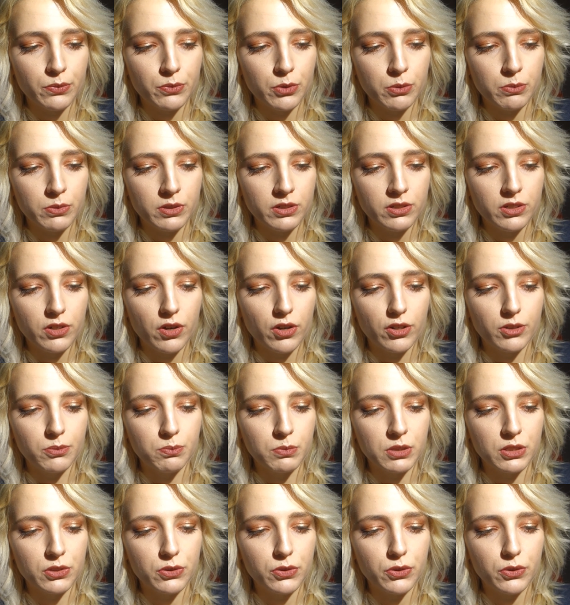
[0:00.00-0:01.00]
woman called
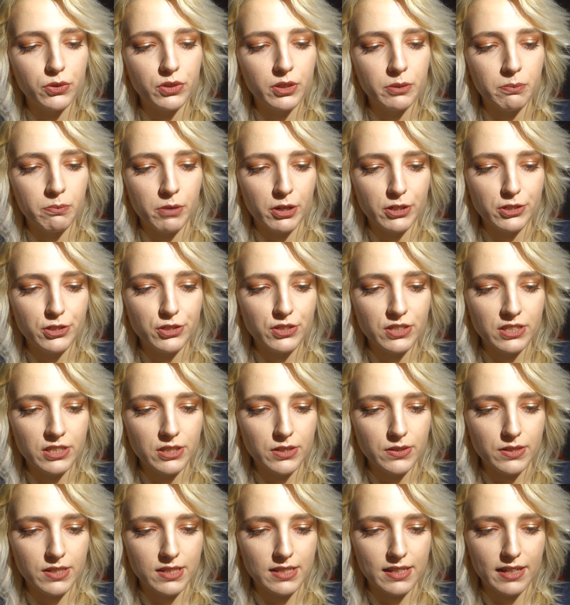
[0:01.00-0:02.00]
Midori marched into
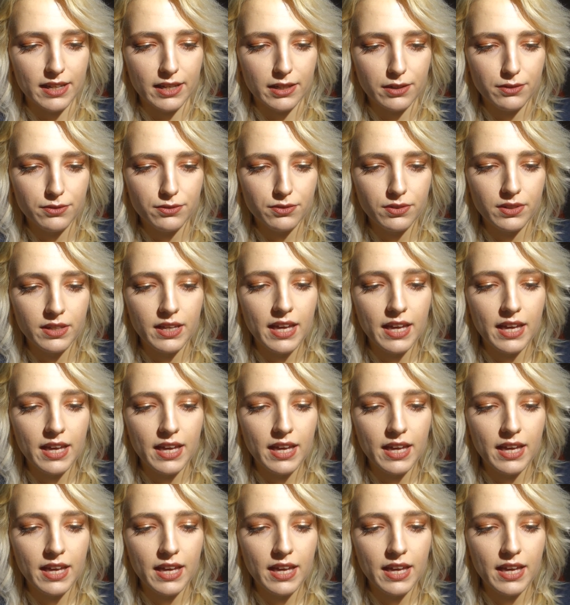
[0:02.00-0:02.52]
his life,